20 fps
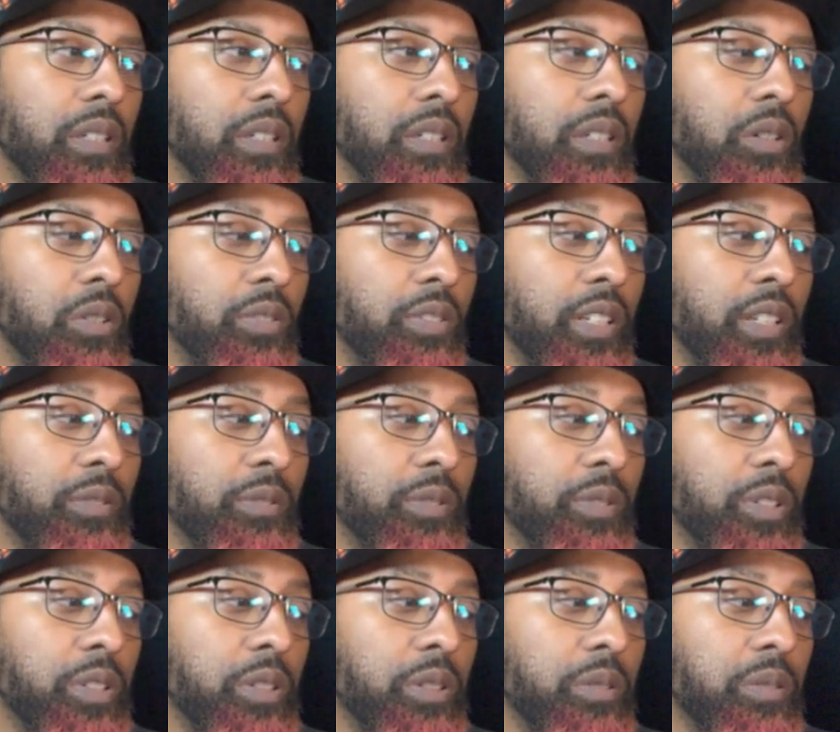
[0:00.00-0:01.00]
Hotel
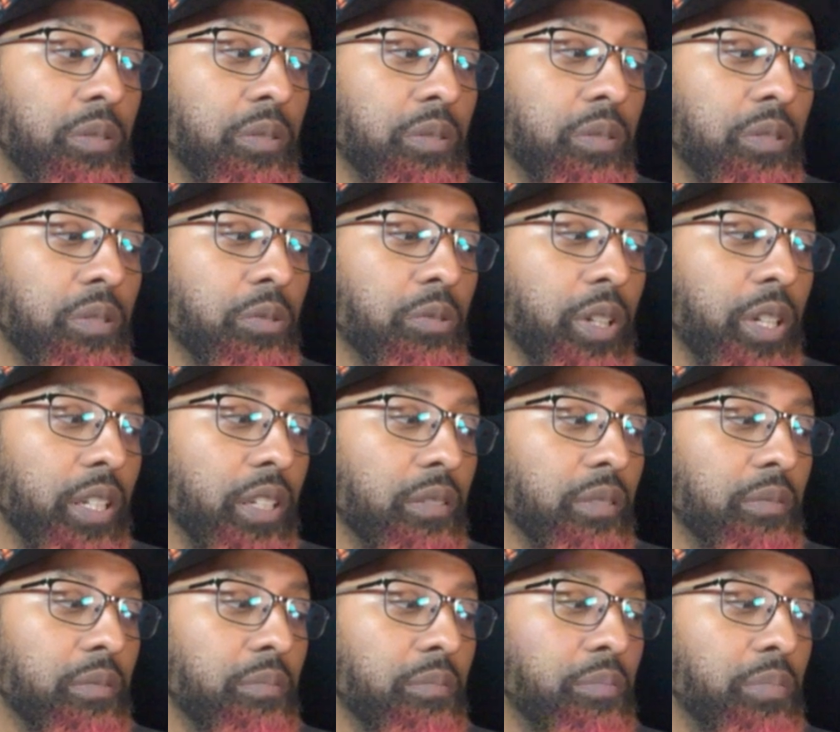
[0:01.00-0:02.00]
Inferno, great,
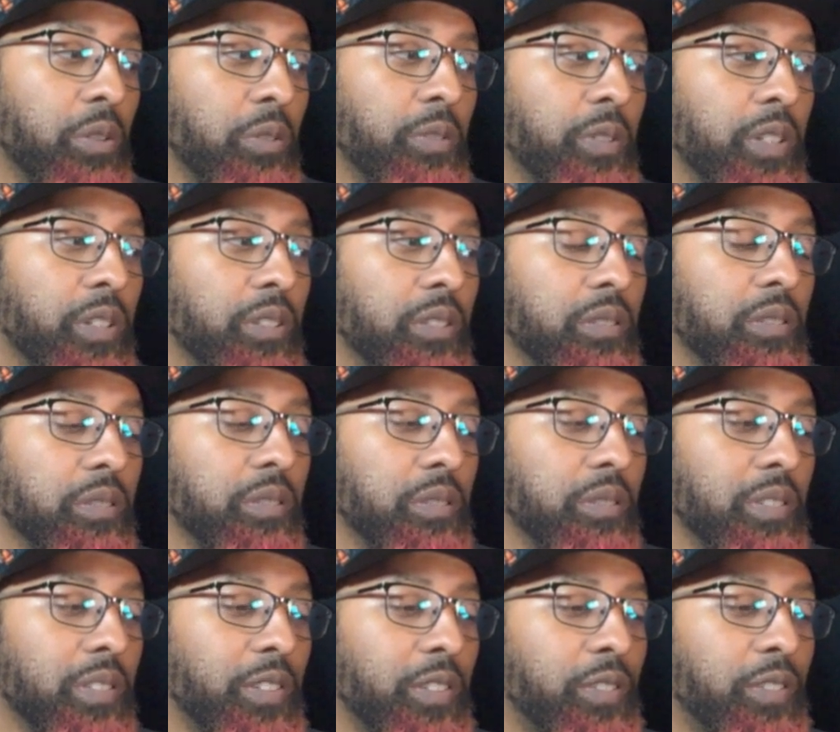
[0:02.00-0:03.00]
perfect.
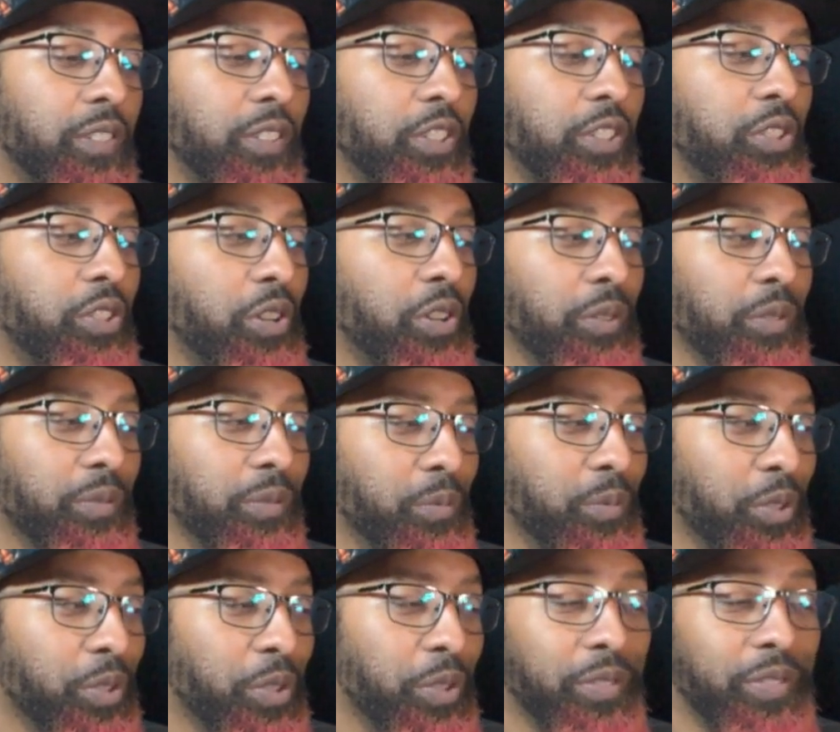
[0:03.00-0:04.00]
This is a good curve.
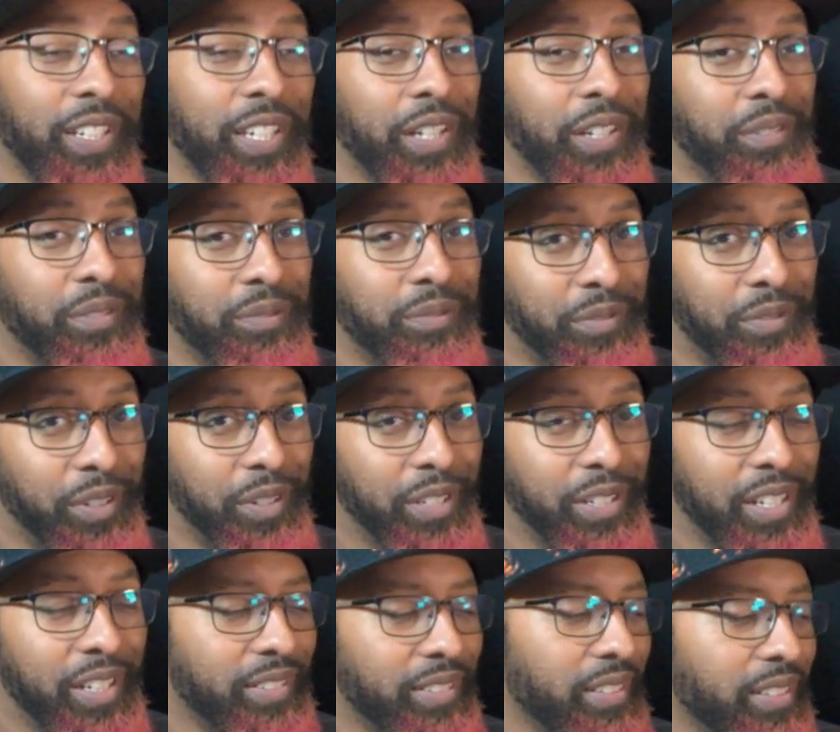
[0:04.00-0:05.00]
We're curving out very
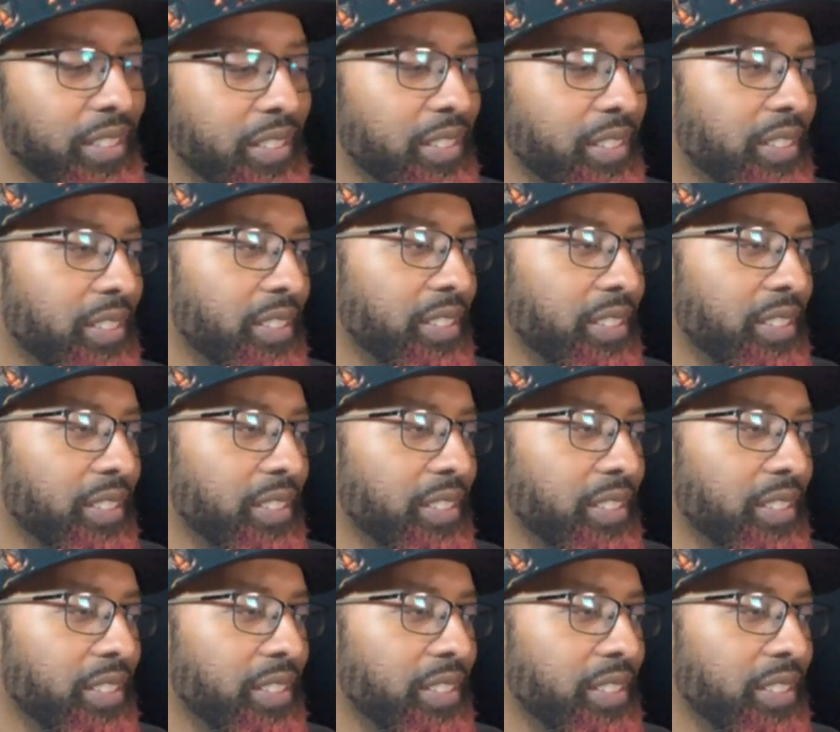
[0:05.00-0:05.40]
nicely here.